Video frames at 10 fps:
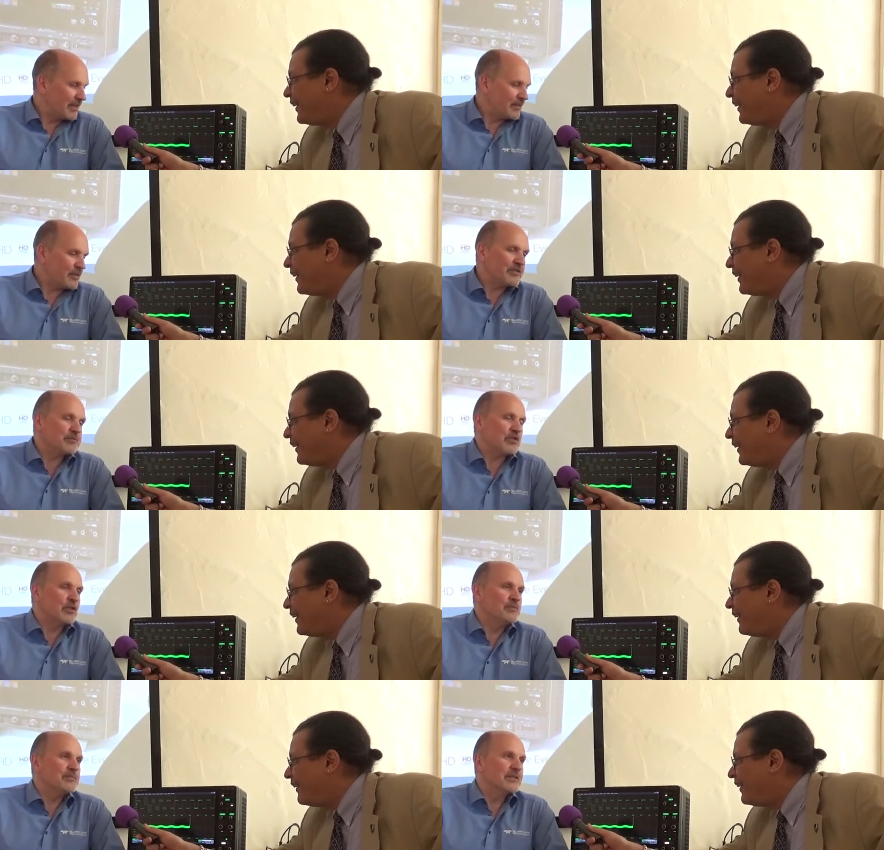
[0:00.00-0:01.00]

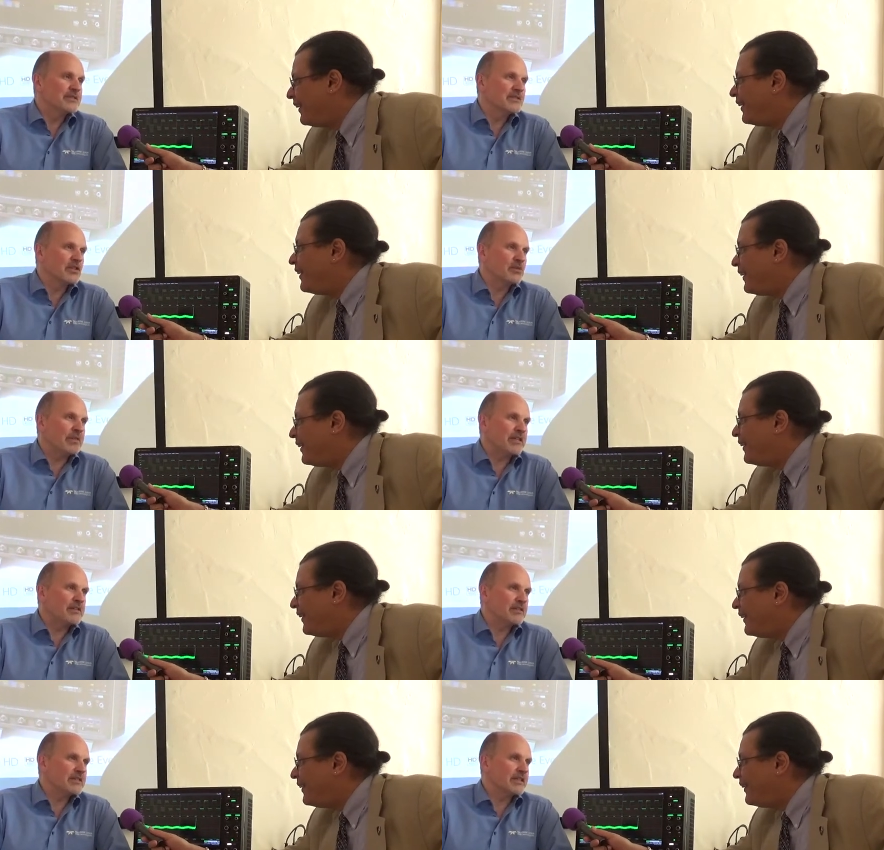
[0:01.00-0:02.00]
Speaker 1: WavePro scope,
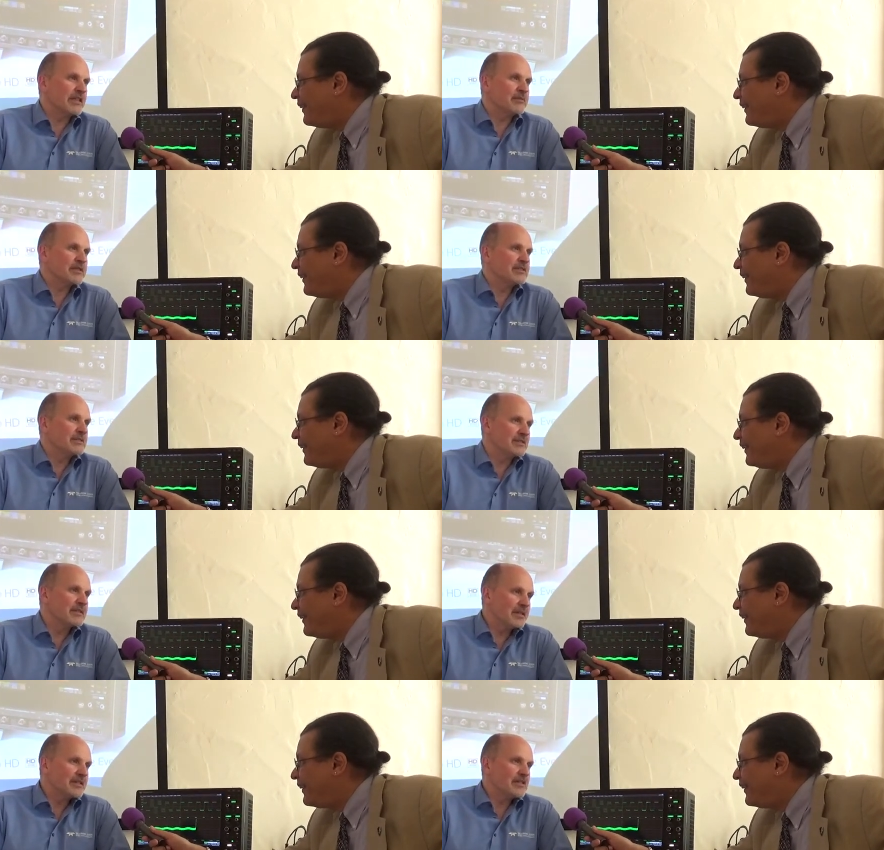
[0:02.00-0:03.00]
8 gigabit
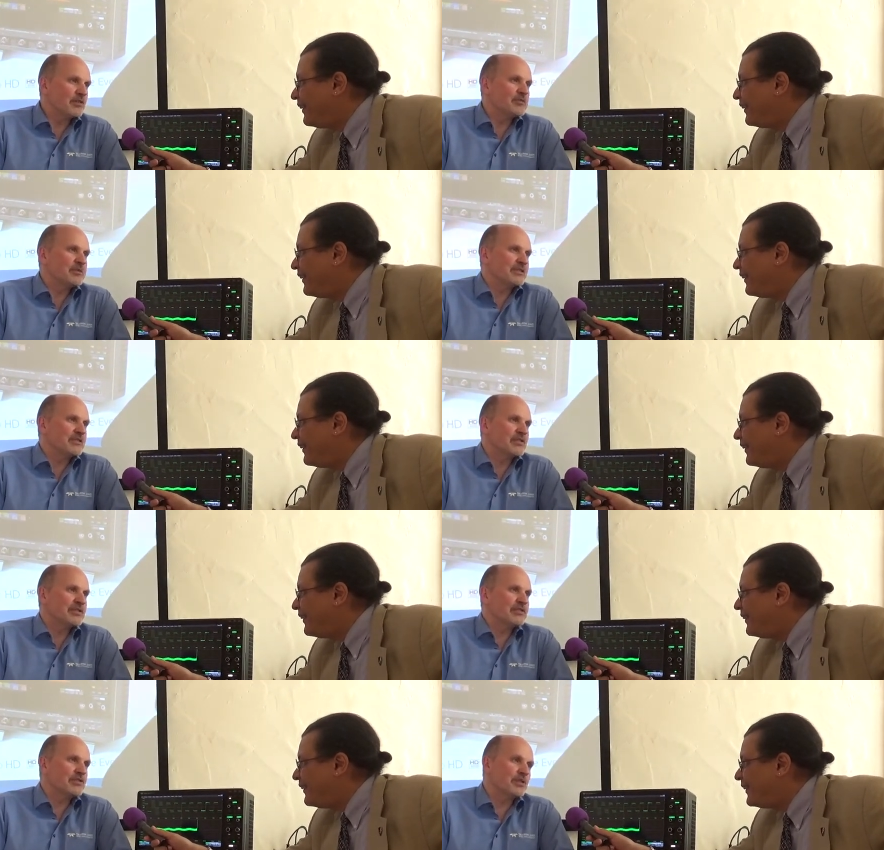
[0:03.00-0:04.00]
12 bit
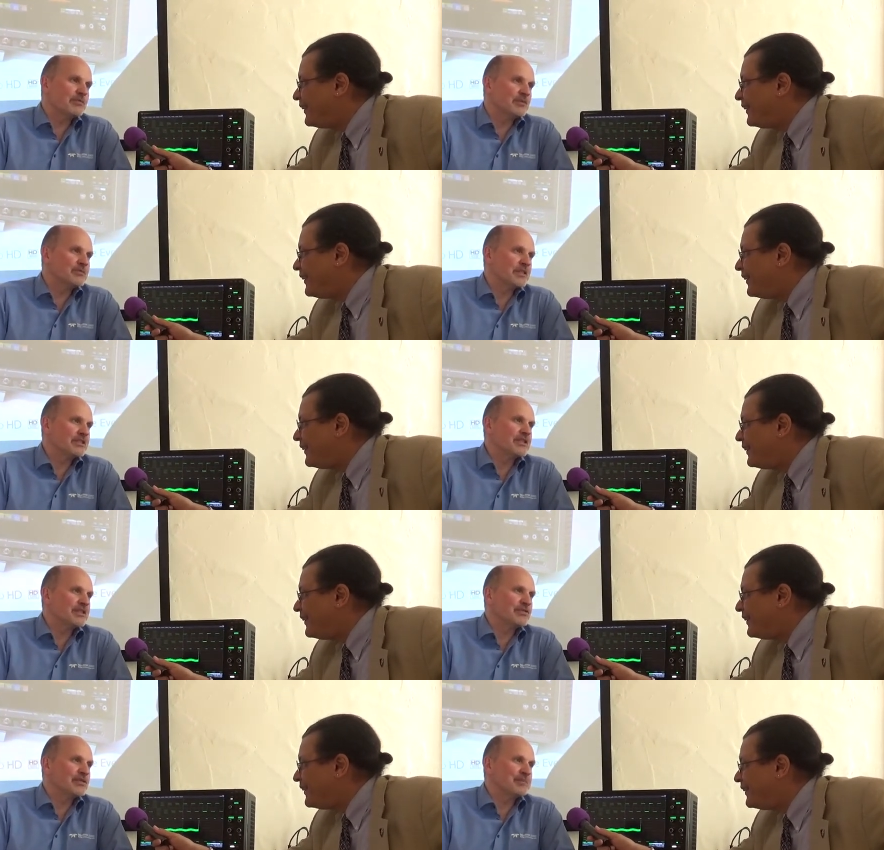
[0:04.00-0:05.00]
oscilloscope from
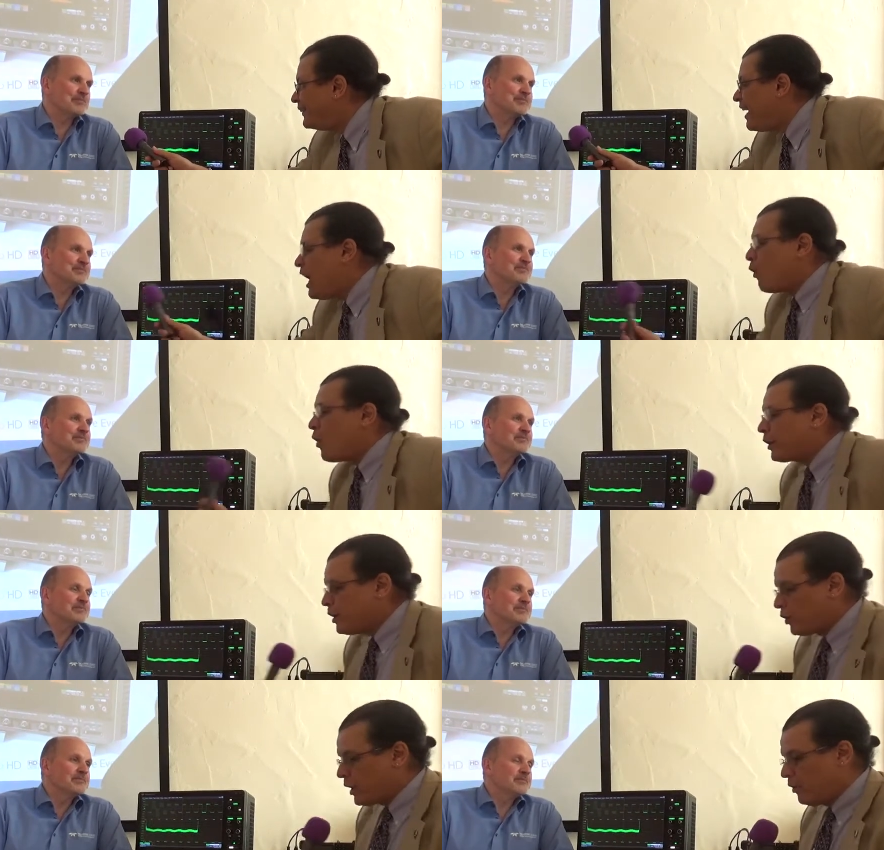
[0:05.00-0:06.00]
Teledyne LeCroy.
Speaker 2: Well,
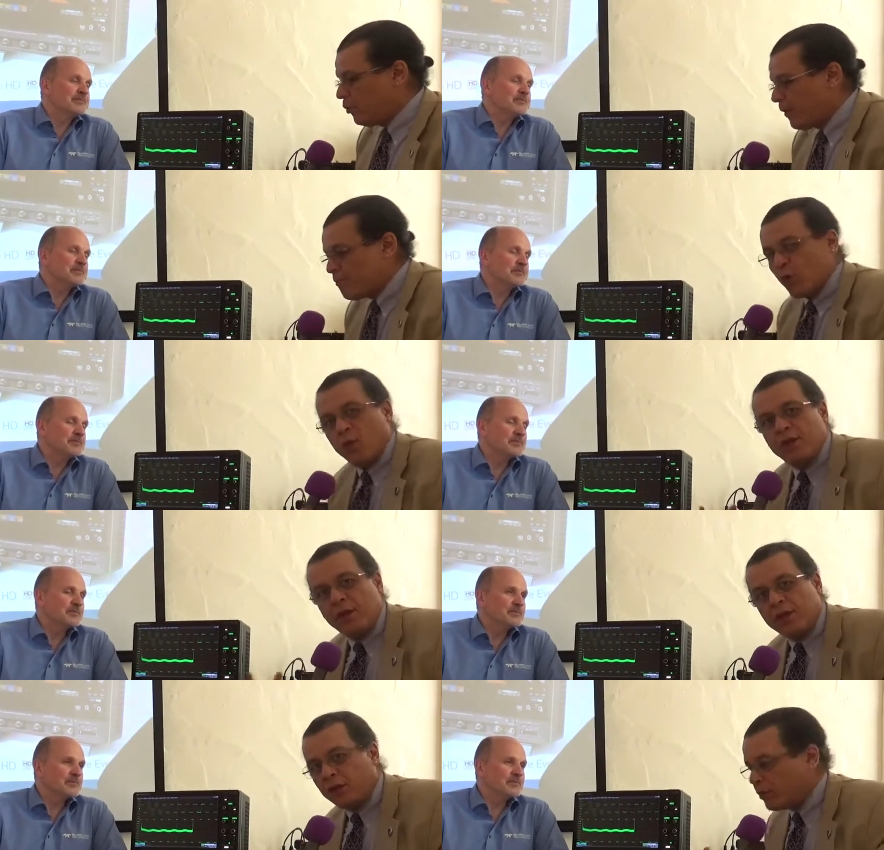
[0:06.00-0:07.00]
you know, Jens, one of
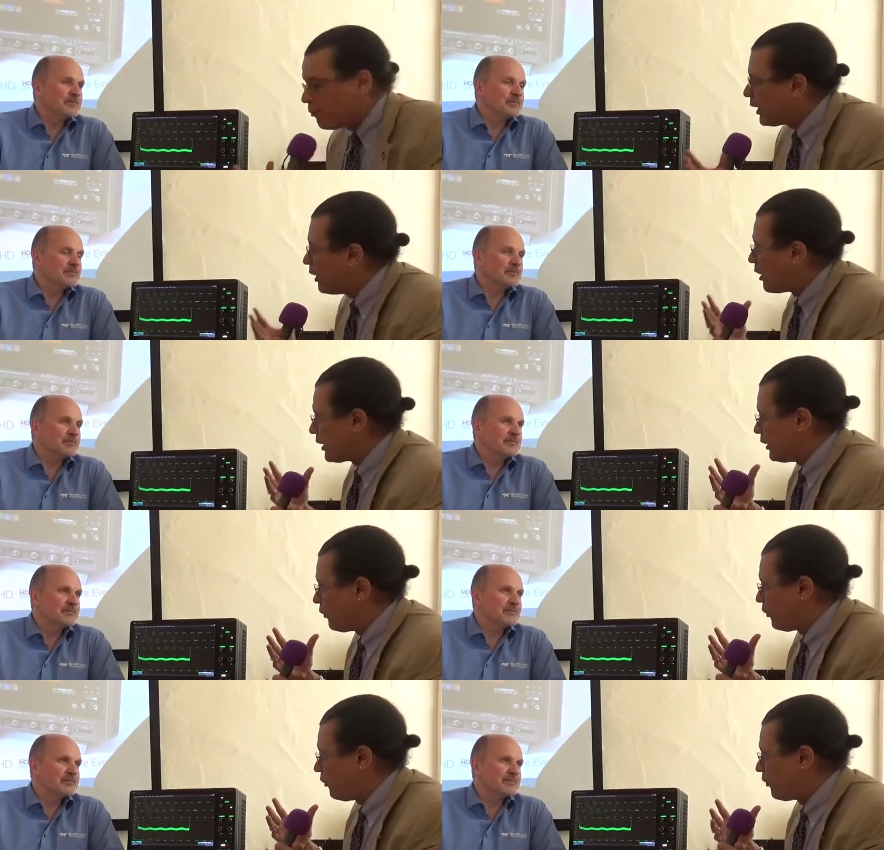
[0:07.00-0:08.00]
the things that my
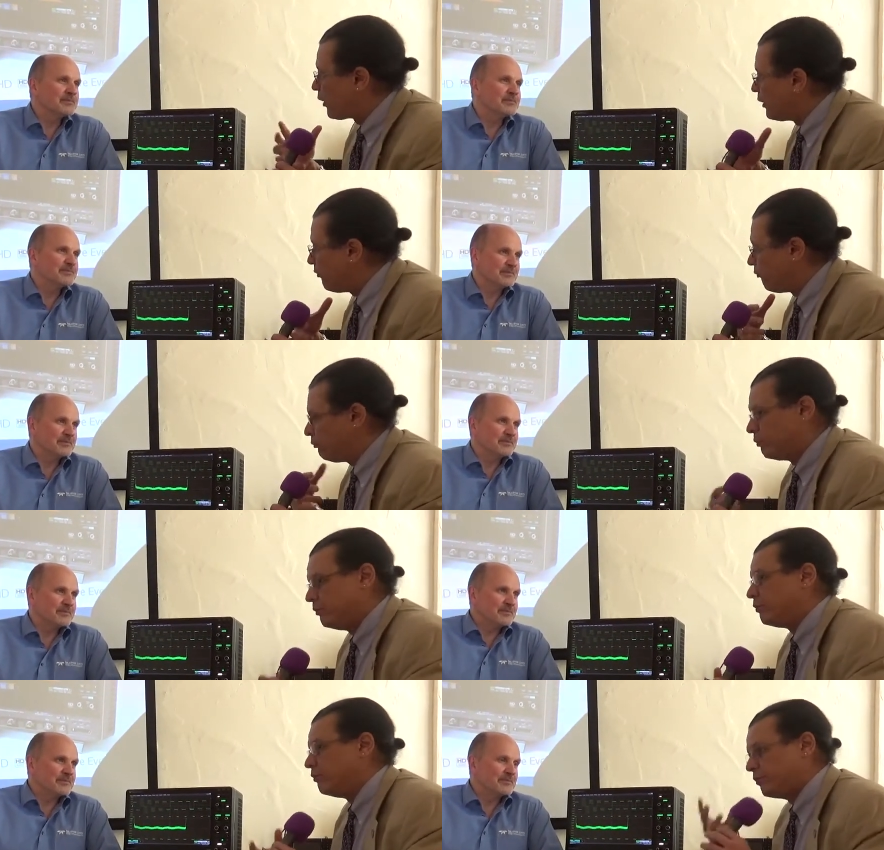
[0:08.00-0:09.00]
audience is very
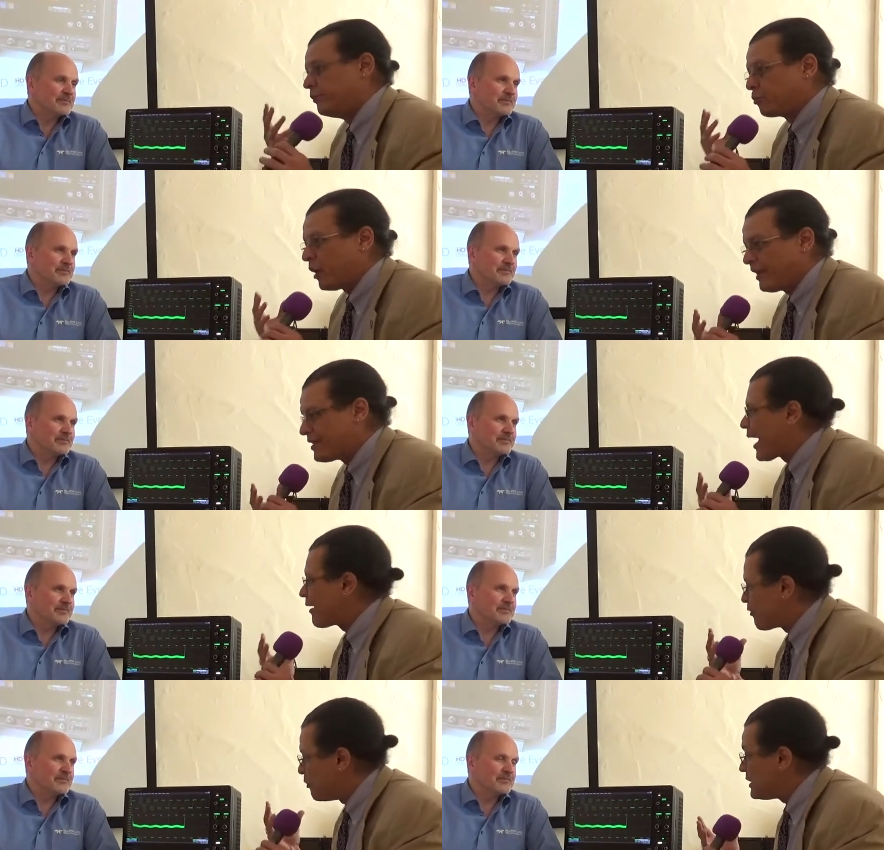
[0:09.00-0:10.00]
probably
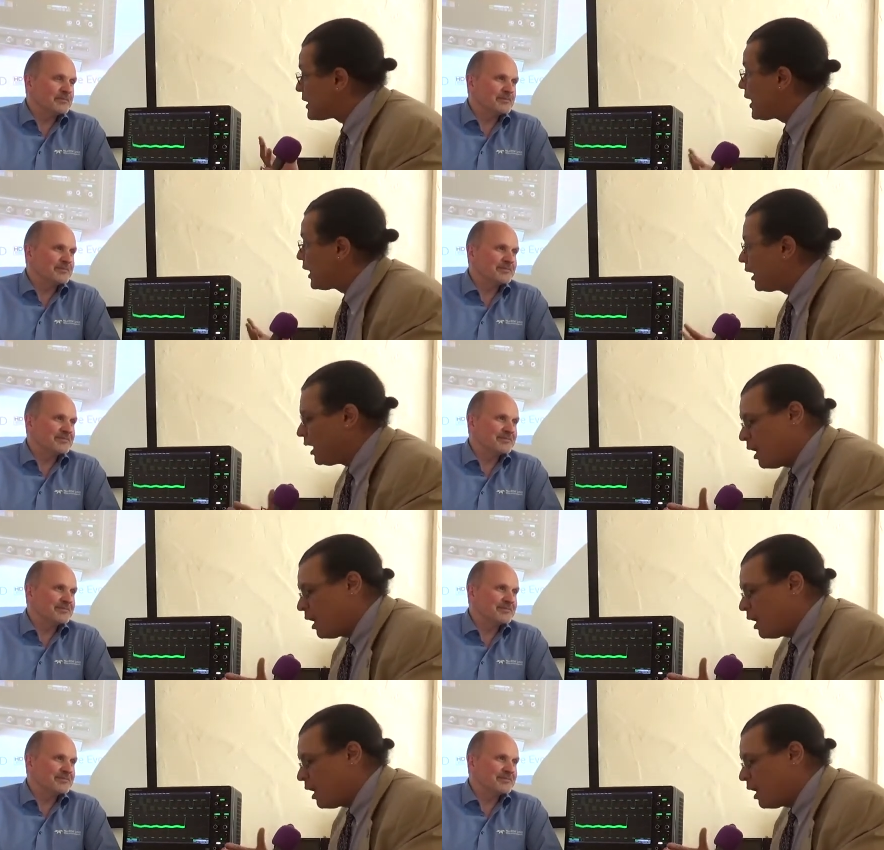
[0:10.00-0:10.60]
tired of me saying